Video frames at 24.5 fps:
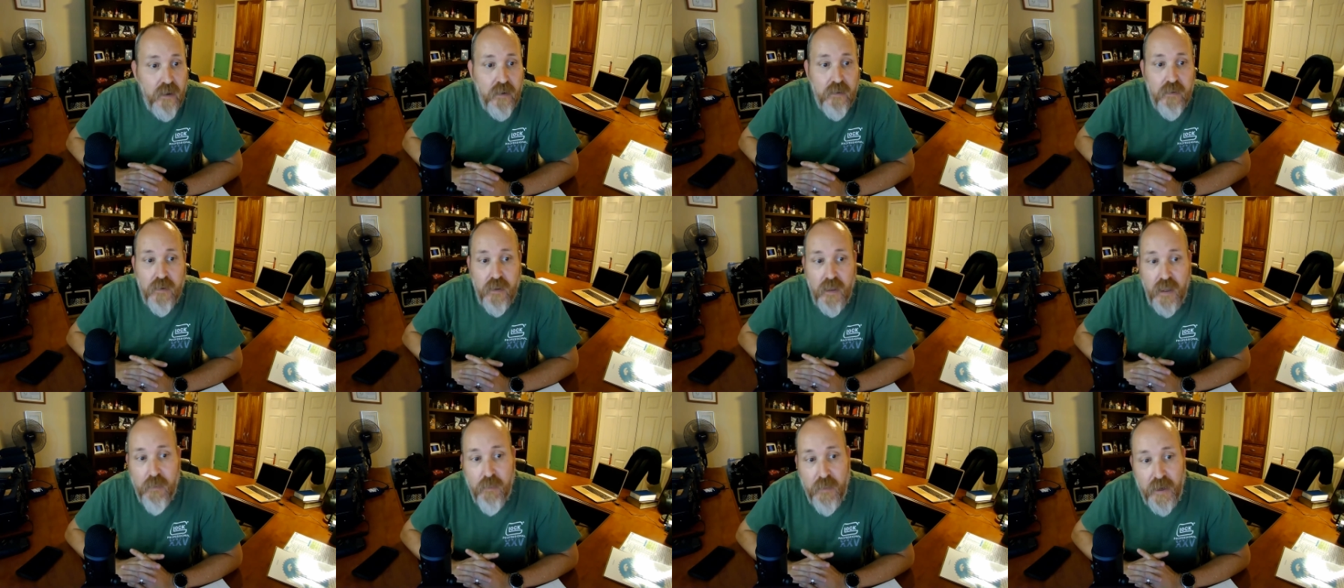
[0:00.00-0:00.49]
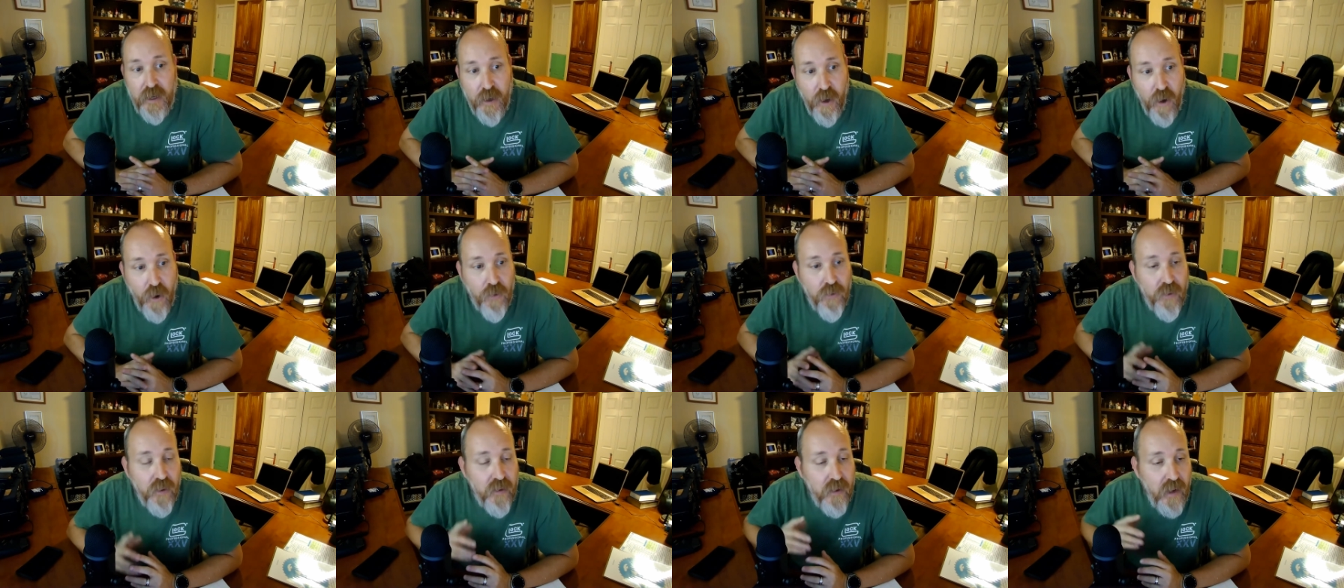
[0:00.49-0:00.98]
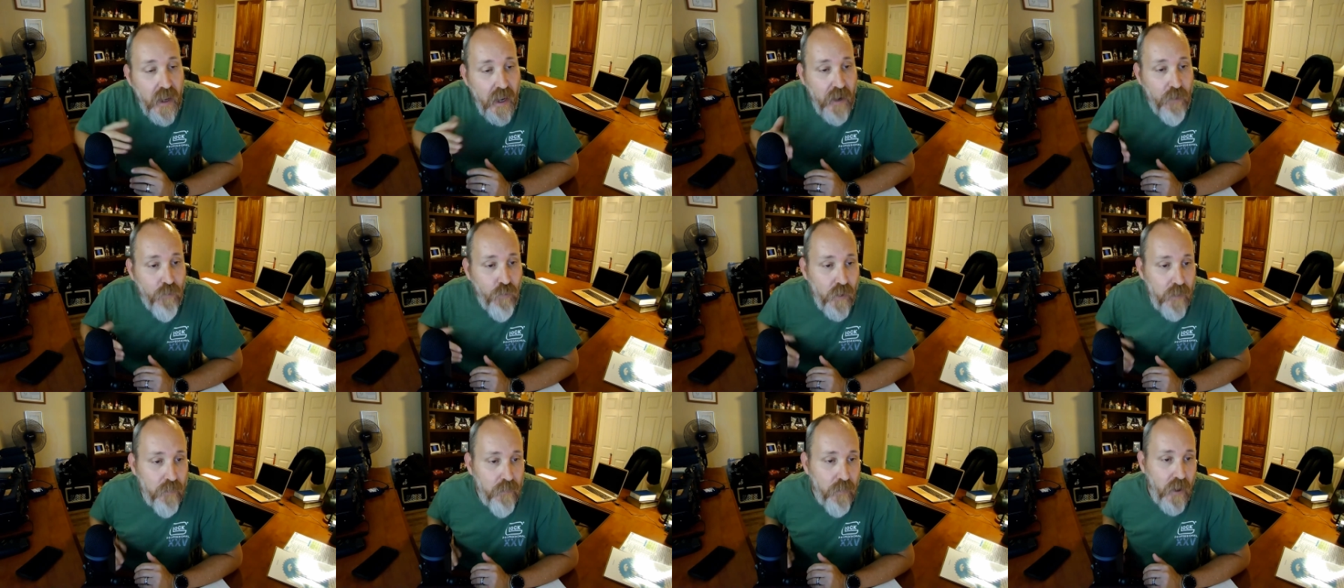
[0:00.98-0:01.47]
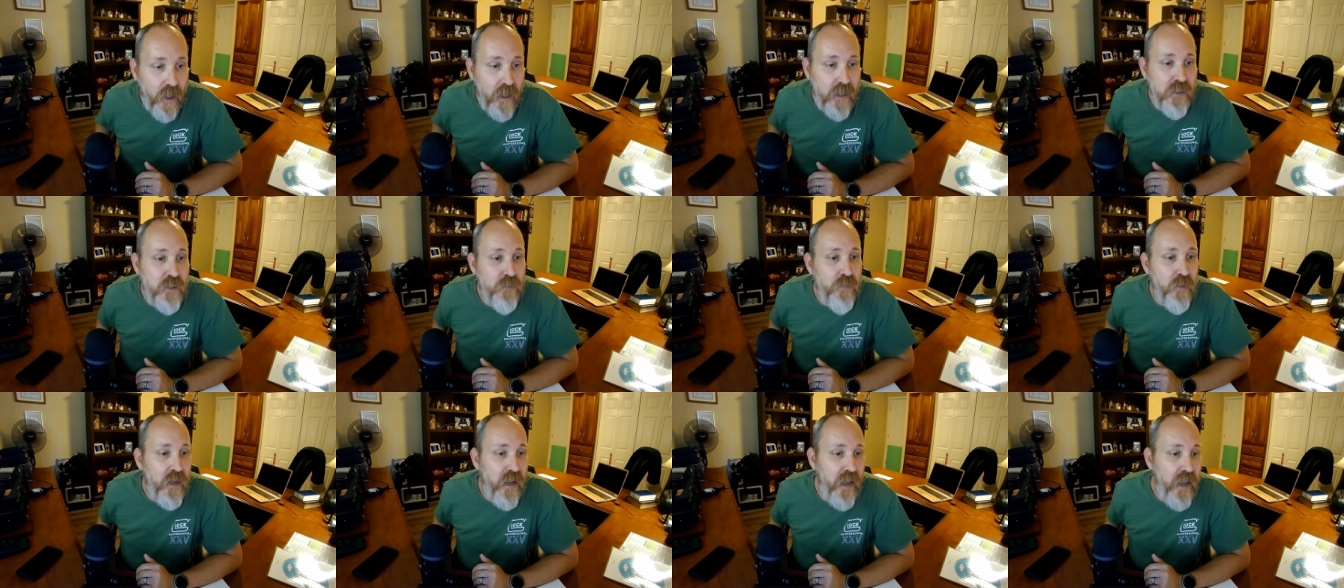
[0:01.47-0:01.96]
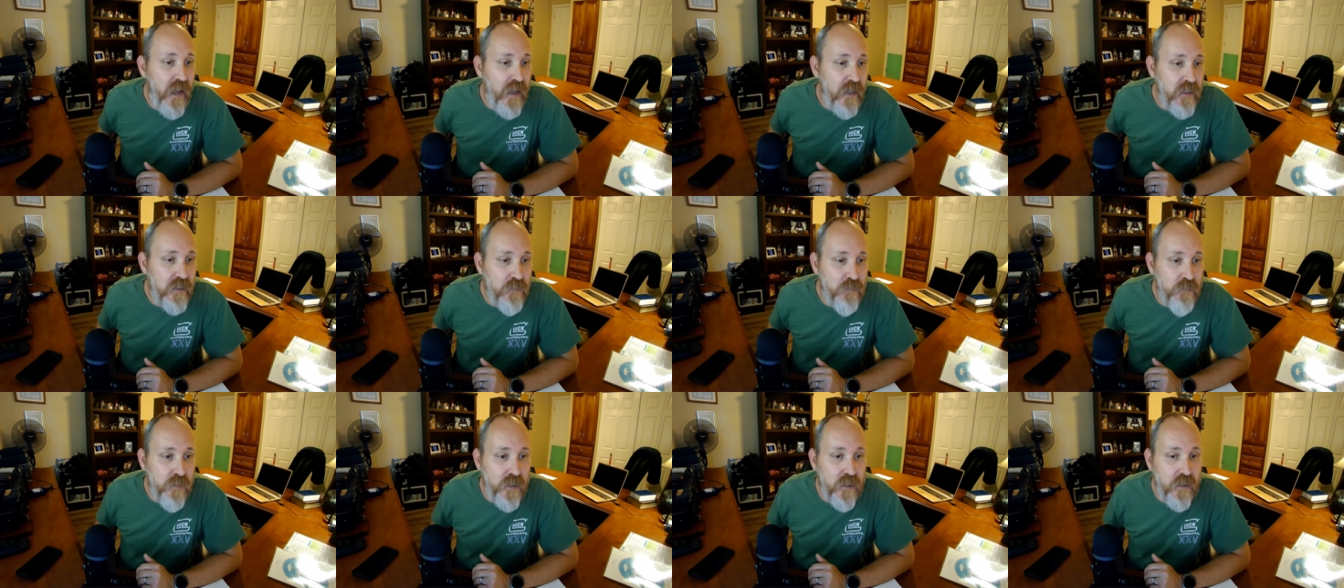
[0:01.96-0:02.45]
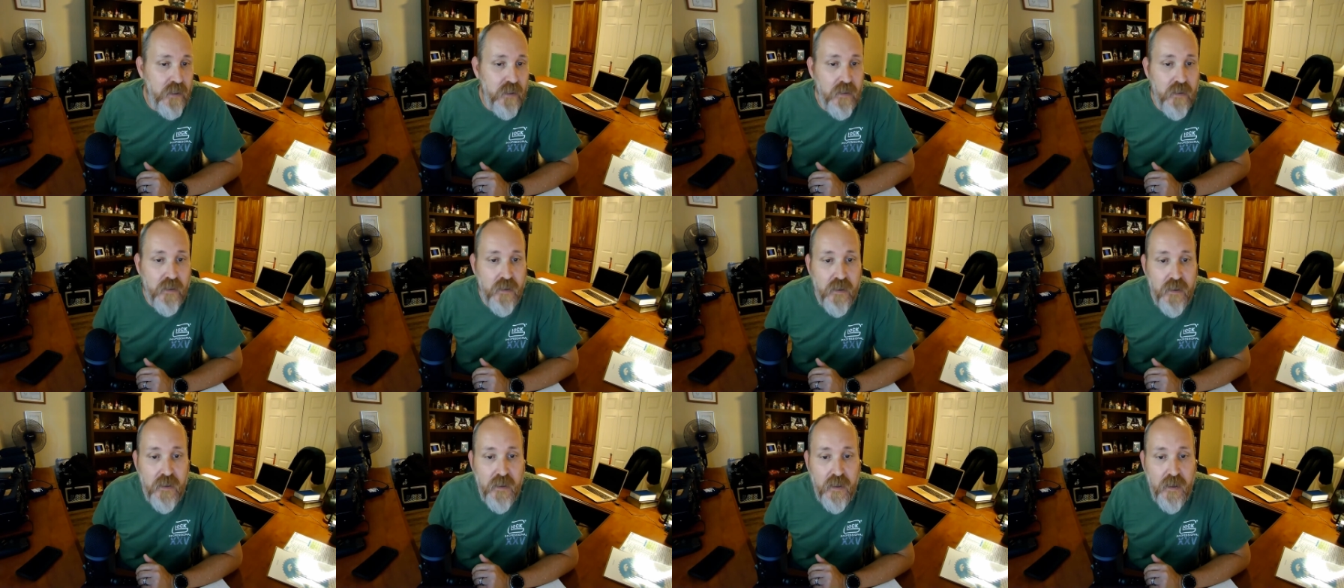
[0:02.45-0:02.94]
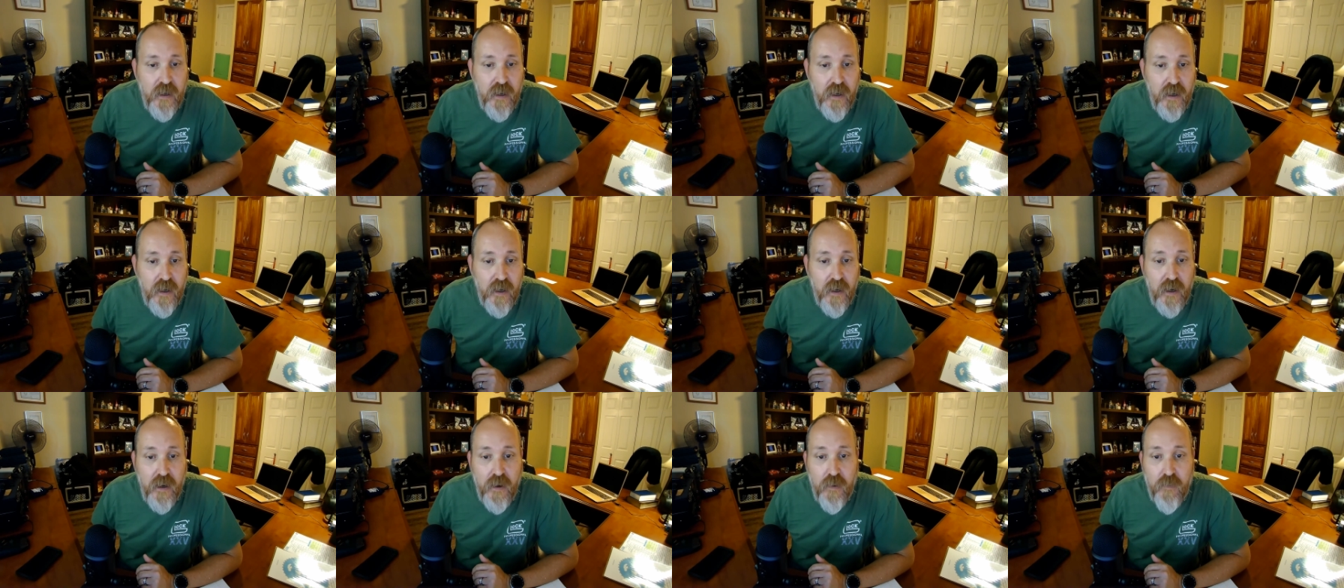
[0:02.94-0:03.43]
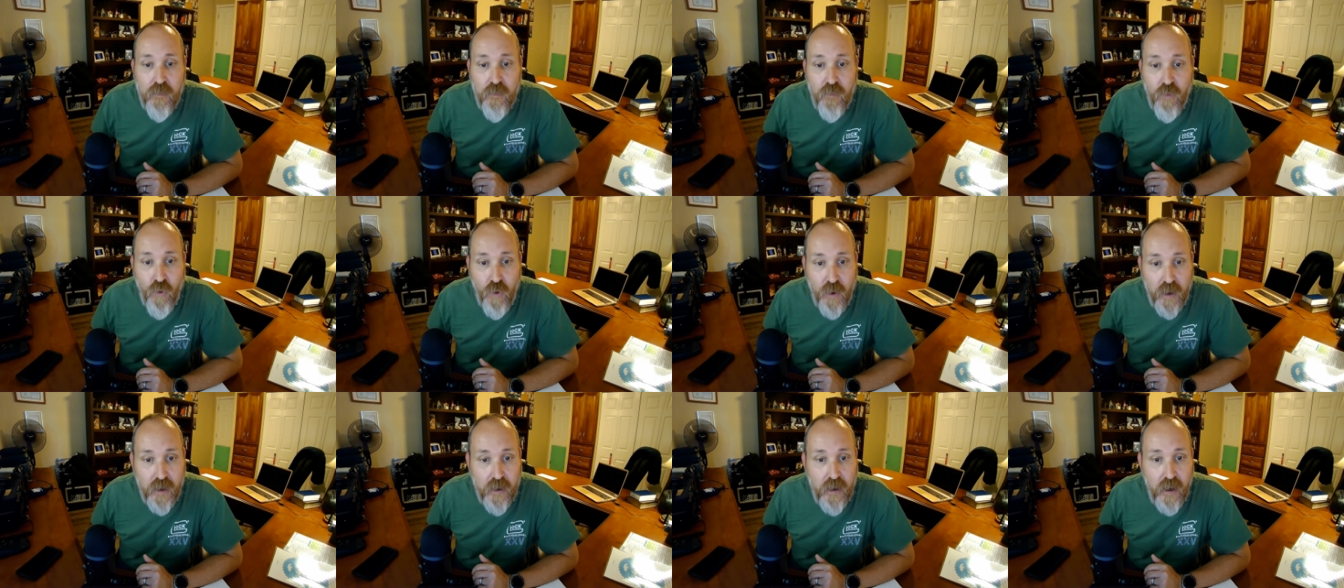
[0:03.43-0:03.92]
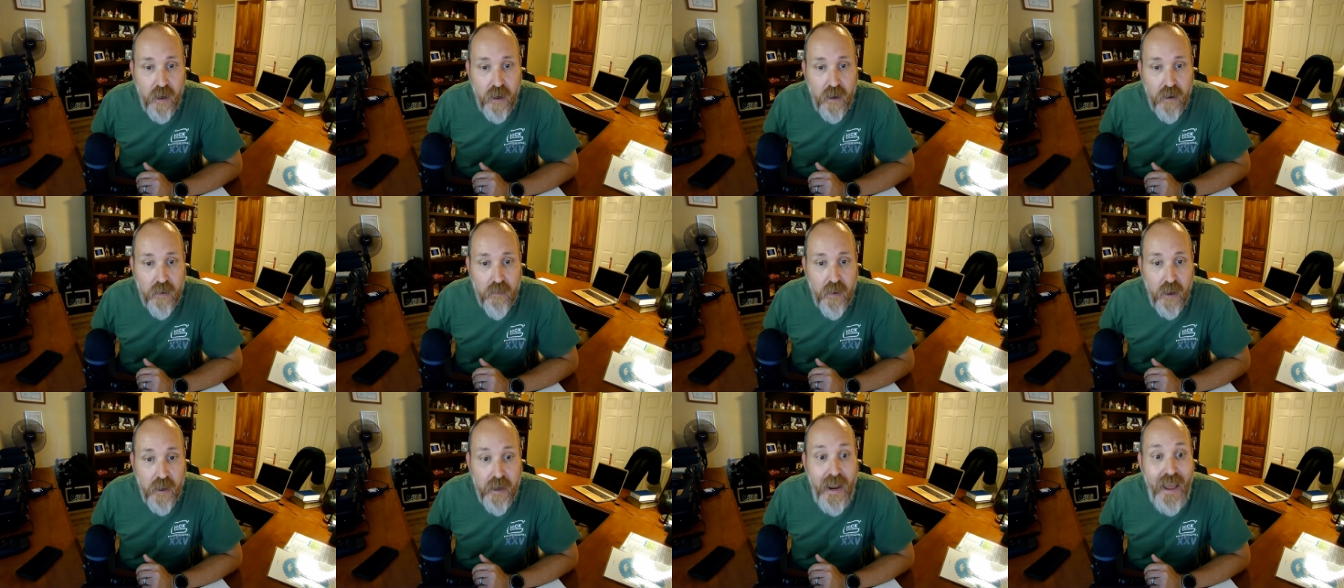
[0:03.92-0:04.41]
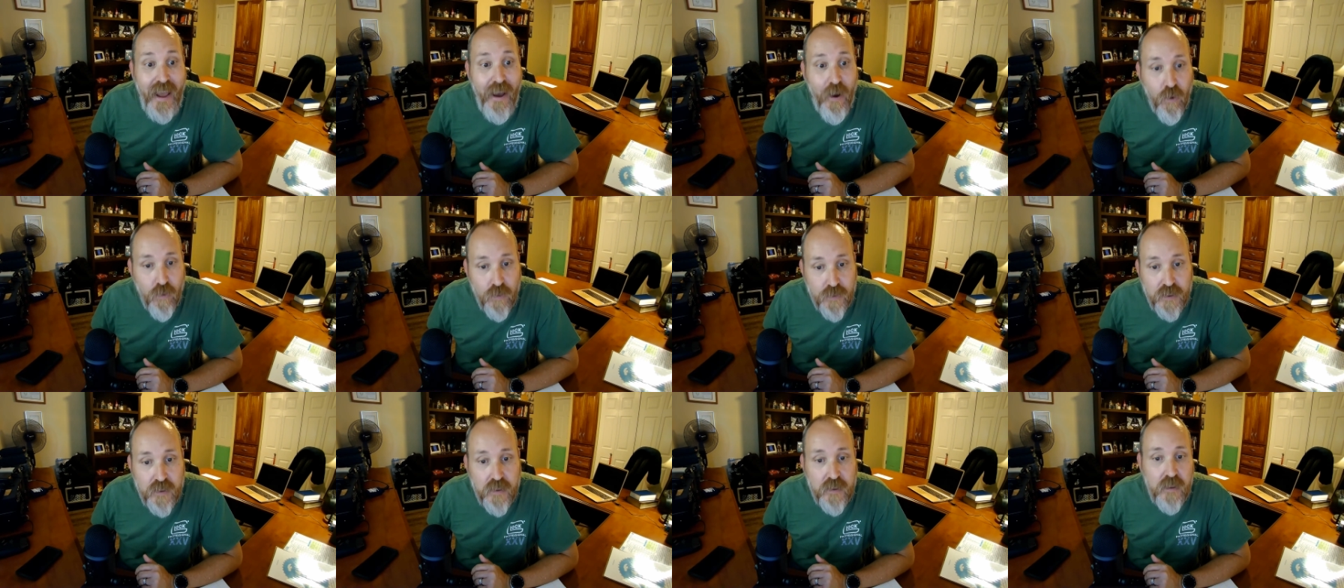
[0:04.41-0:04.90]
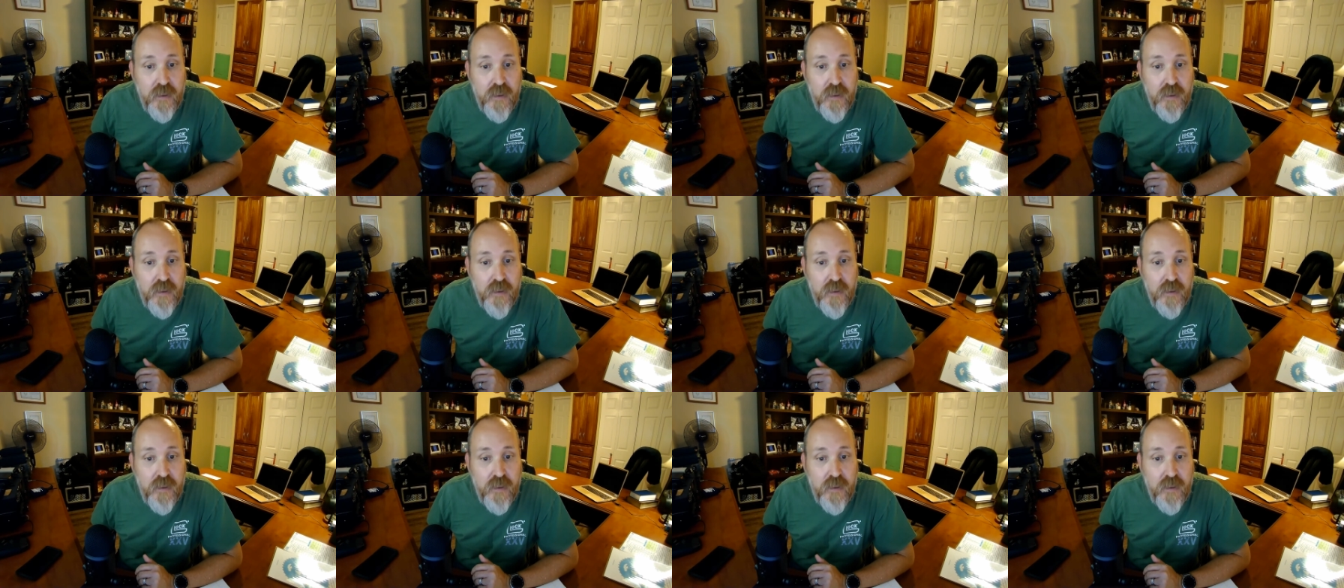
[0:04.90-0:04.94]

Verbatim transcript: let me know that a replacement has been um, re- uh, announced,